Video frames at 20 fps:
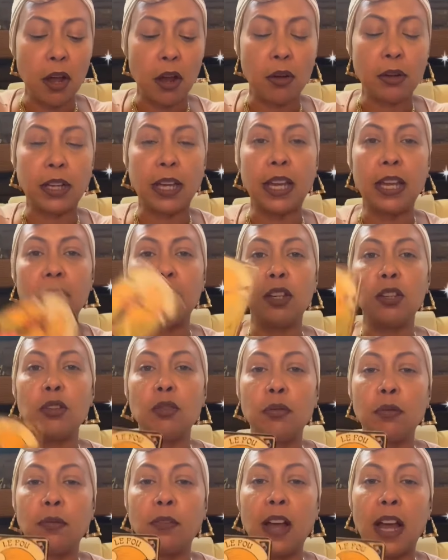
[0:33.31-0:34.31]
Okay,
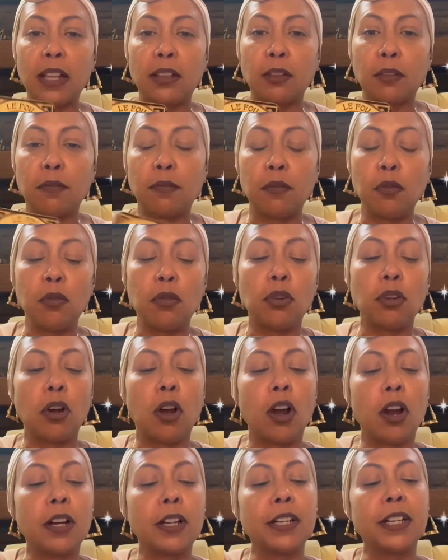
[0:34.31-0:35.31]
you got the Fool
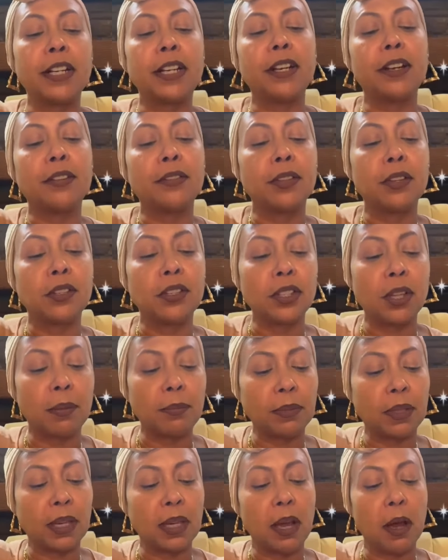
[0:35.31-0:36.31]
card here. There's
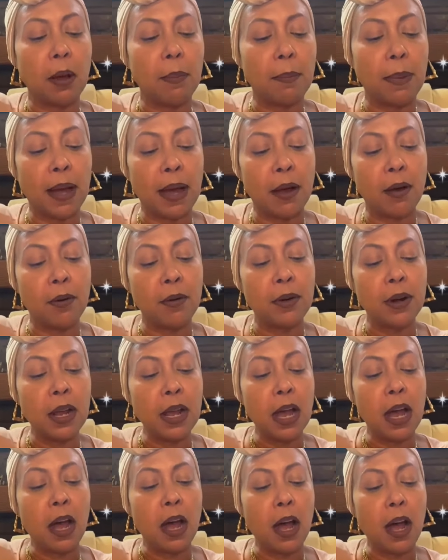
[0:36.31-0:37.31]
something about
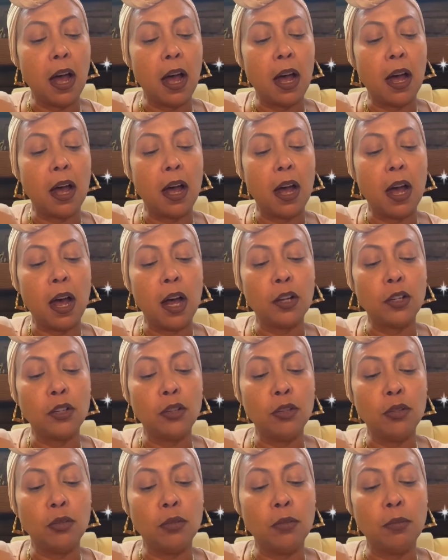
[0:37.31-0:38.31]
uh, a
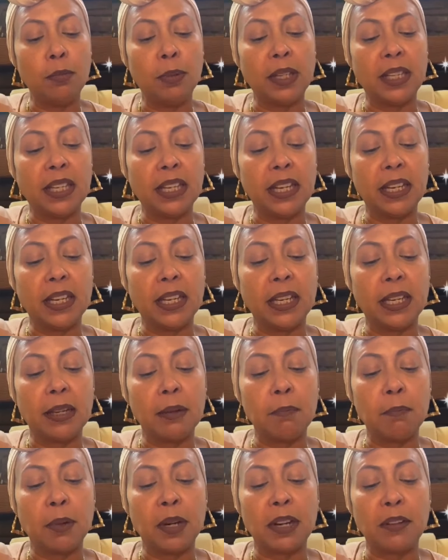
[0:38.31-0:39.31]
new
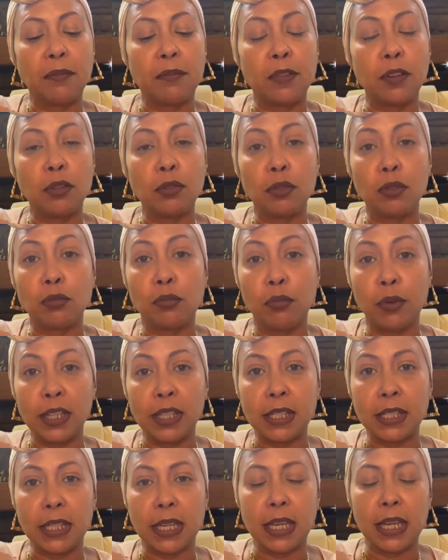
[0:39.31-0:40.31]
beginning, but it feels
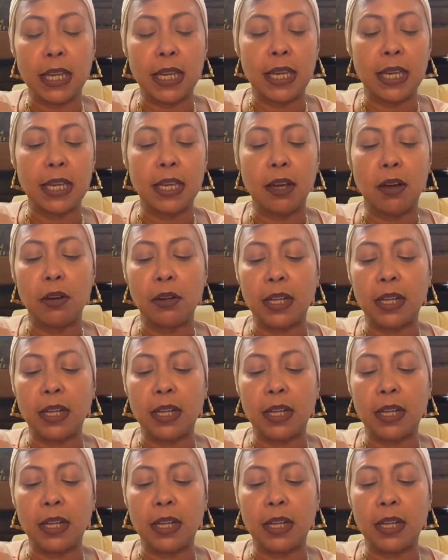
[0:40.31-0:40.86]
risky.